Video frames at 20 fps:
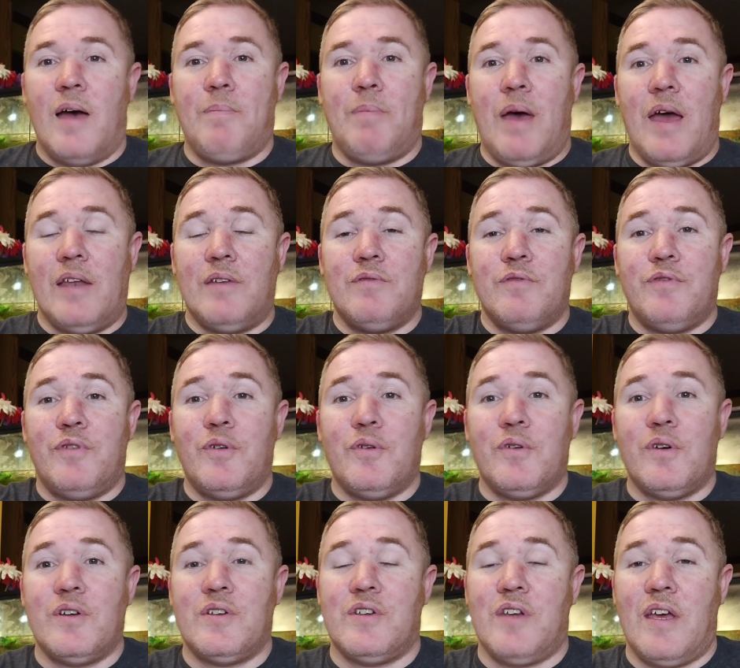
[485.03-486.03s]
pattern
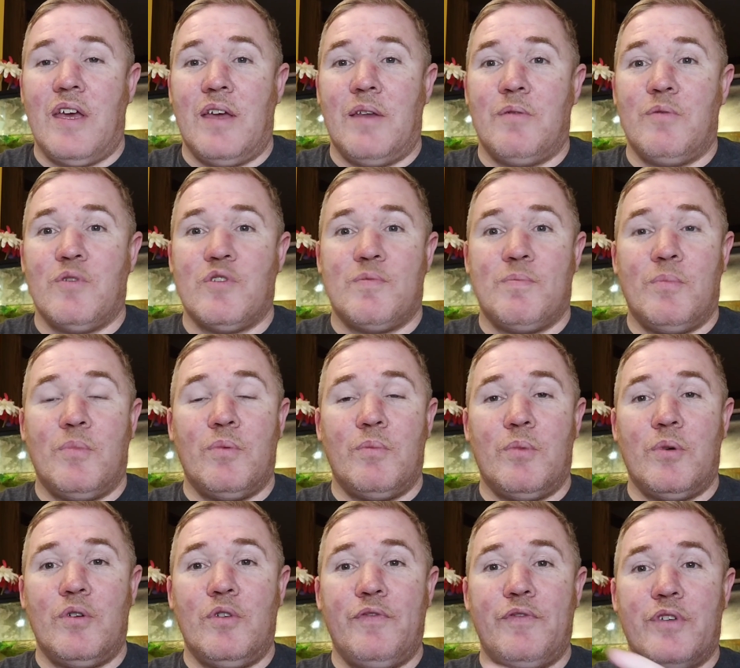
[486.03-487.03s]
for it, and it was
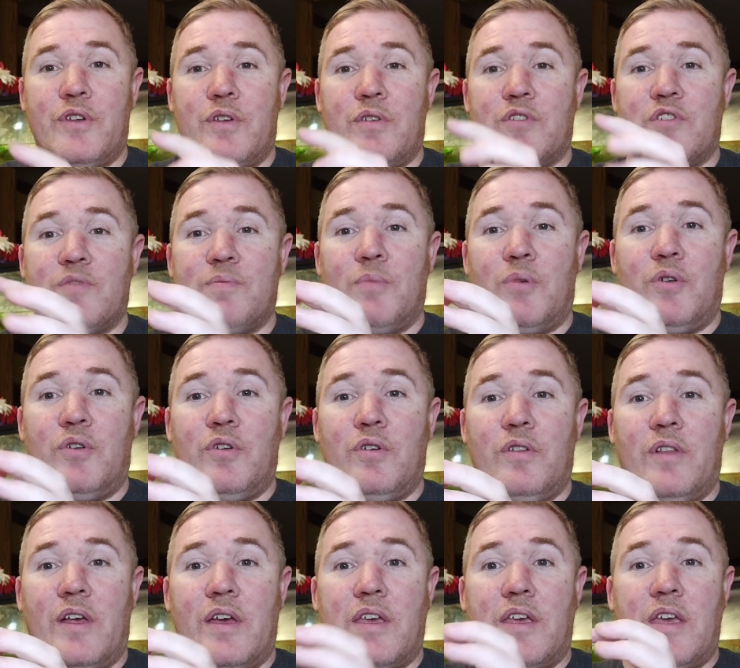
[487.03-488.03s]
more for the small
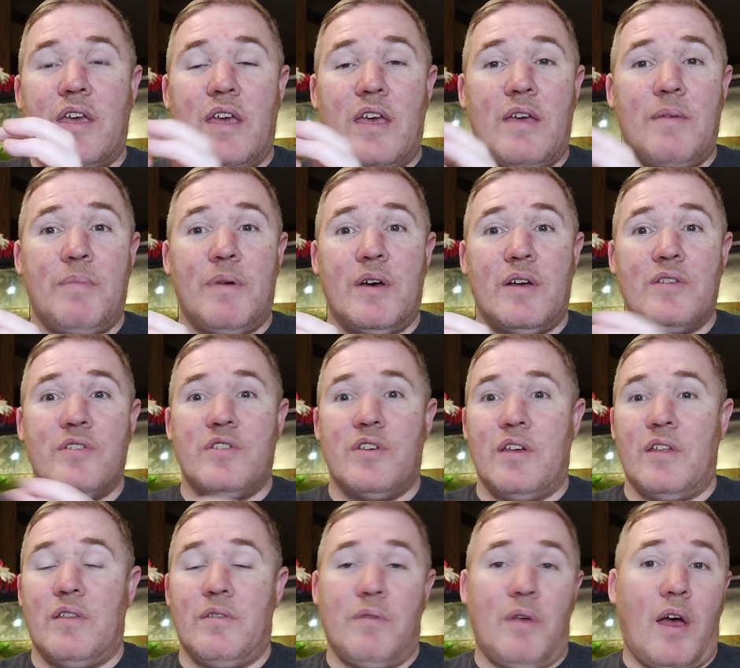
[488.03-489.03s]
like earbuds,
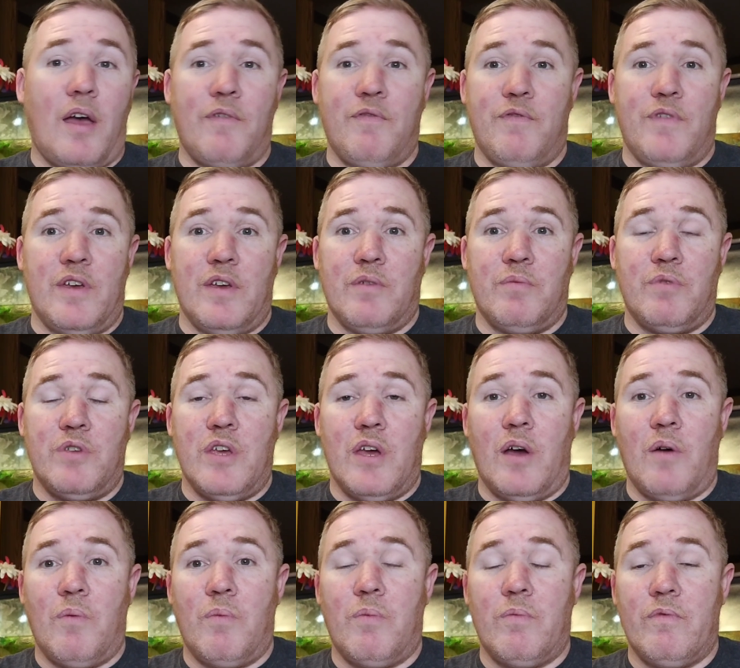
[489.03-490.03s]
and I figured, you
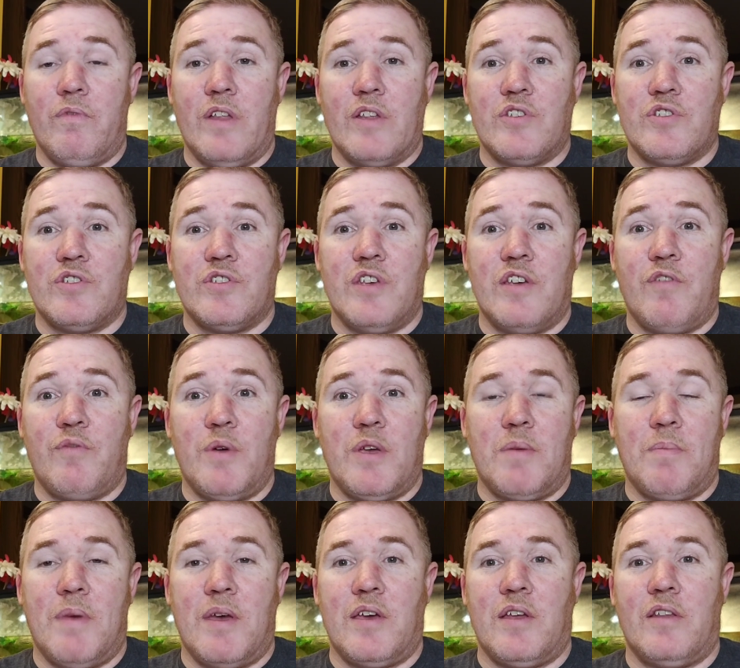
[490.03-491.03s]
know, let's see if we
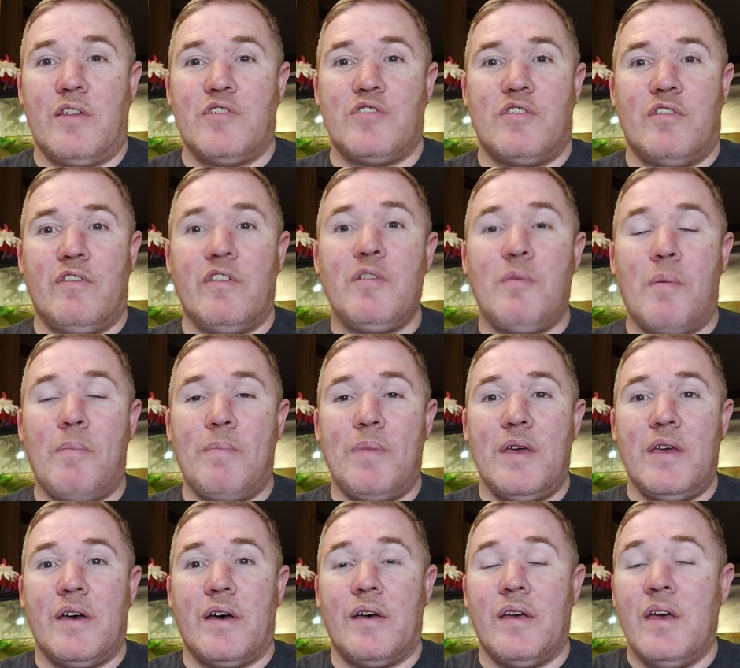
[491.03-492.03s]
can make it just a little bit
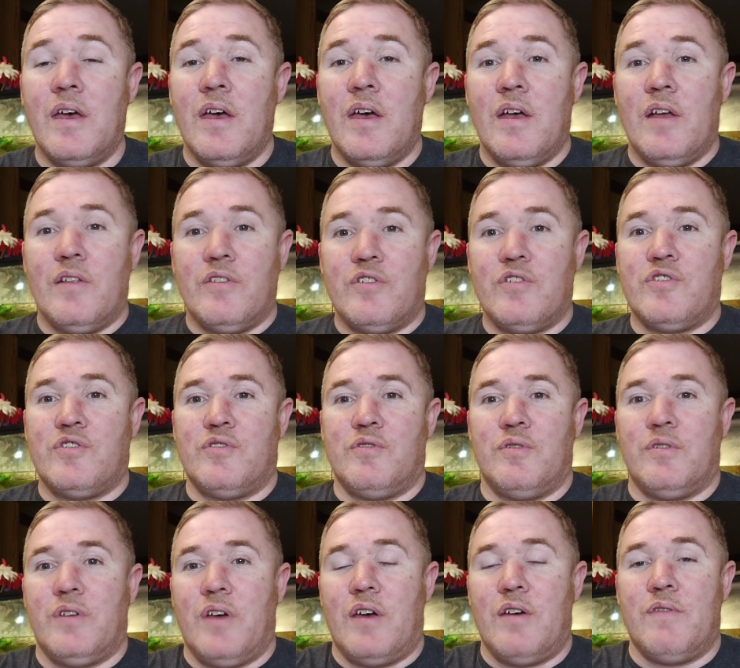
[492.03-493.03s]
bigger to
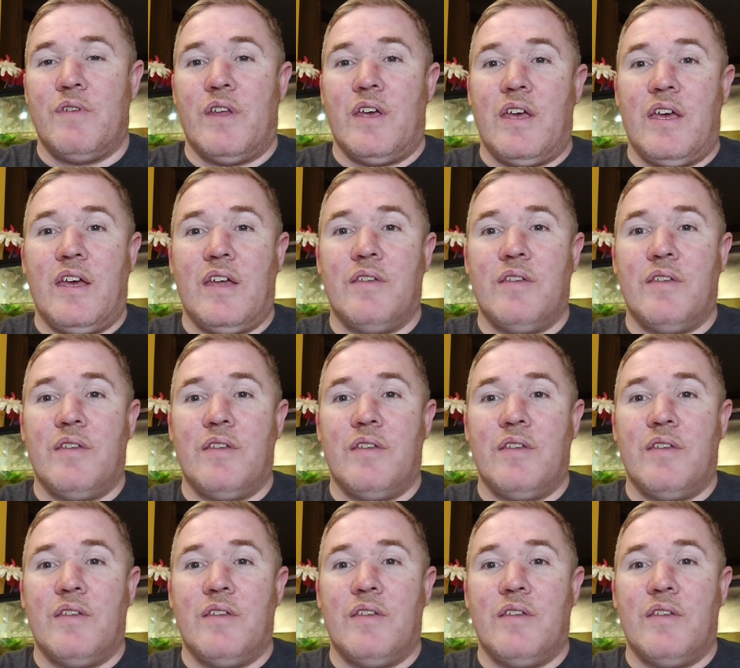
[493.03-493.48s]
suit over the